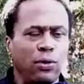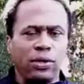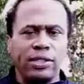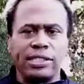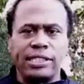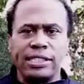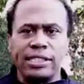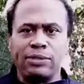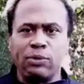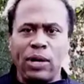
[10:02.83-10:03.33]

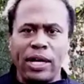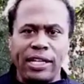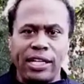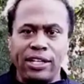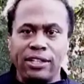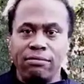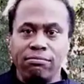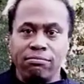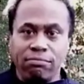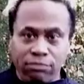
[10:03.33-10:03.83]
forces, why
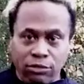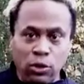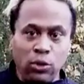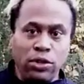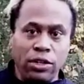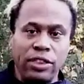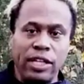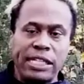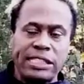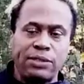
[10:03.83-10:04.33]
they do
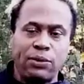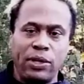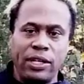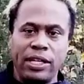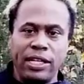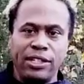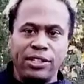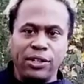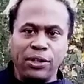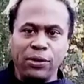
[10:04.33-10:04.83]
the things the way
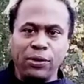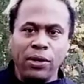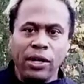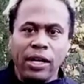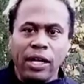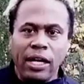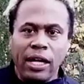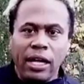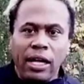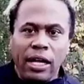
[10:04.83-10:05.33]
they do
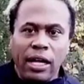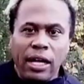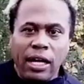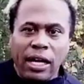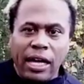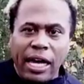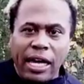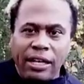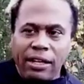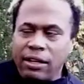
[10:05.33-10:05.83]

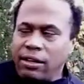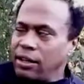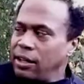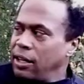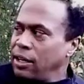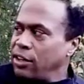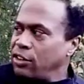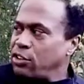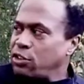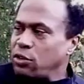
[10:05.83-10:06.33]
in a,
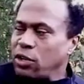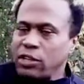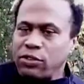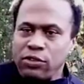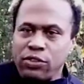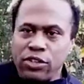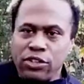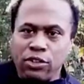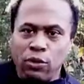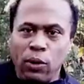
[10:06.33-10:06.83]
in a
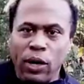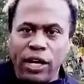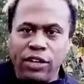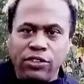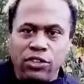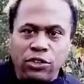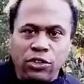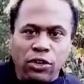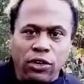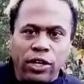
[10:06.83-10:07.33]
stressful
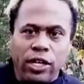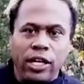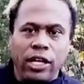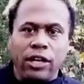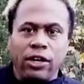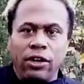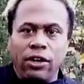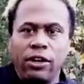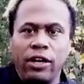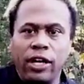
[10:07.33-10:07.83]
situation, you're
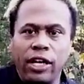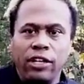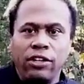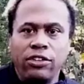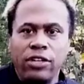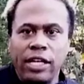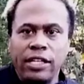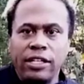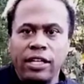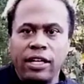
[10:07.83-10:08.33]
here and you
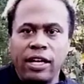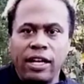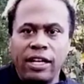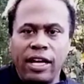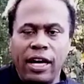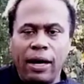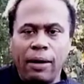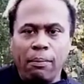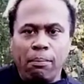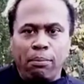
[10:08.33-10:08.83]
take the gun
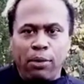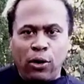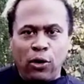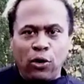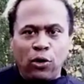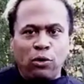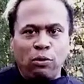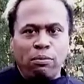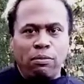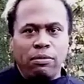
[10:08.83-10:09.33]
out and
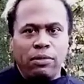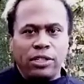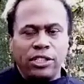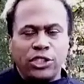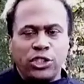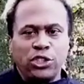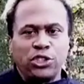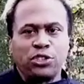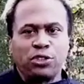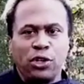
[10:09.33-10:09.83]
boom,
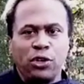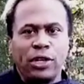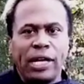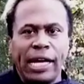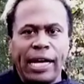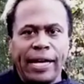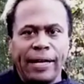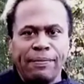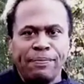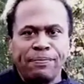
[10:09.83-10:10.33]
you shoot your own
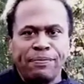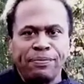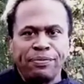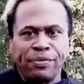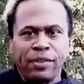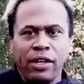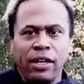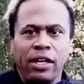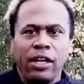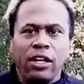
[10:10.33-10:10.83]
hand.
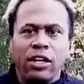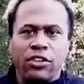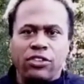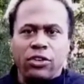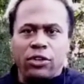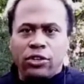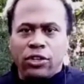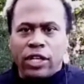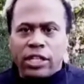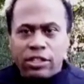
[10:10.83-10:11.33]

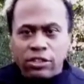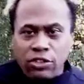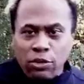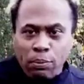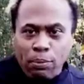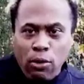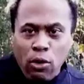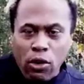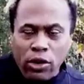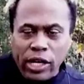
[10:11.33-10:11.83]
So you get the
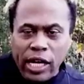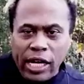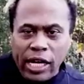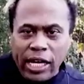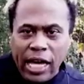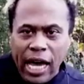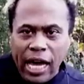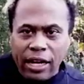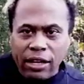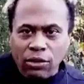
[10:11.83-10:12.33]
support
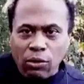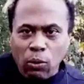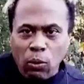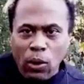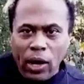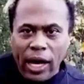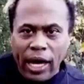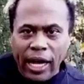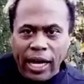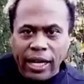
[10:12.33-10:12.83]
hand out of the
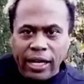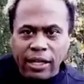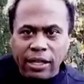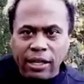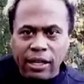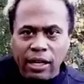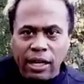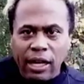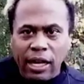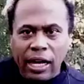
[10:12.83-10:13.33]
way
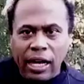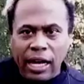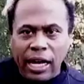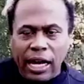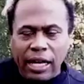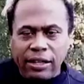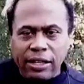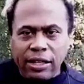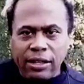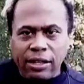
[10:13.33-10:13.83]

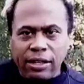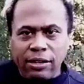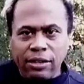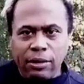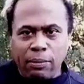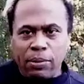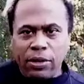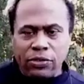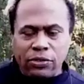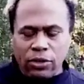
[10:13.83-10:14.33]
and then the,
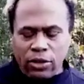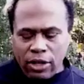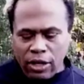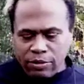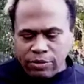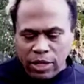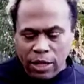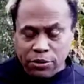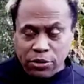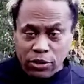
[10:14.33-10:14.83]
the pistol
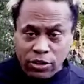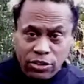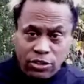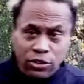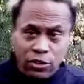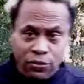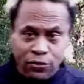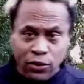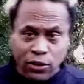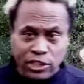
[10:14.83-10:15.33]
comes up. So this
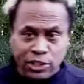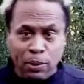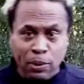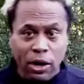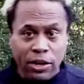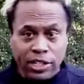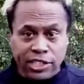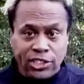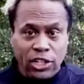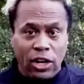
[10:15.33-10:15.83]
is the first
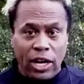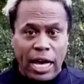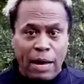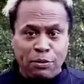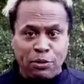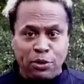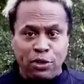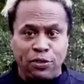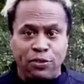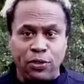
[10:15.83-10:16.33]
part. This all
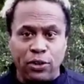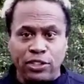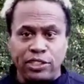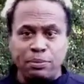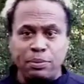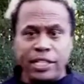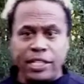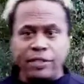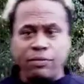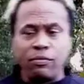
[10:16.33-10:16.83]
happens on the
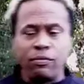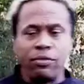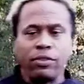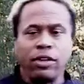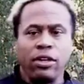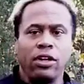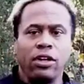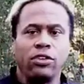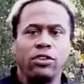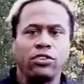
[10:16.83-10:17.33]
first beat.
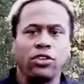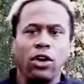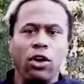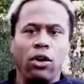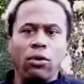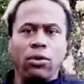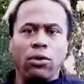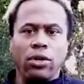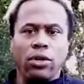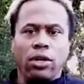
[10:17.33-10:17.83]

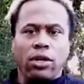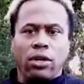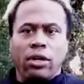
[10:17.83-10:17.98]
So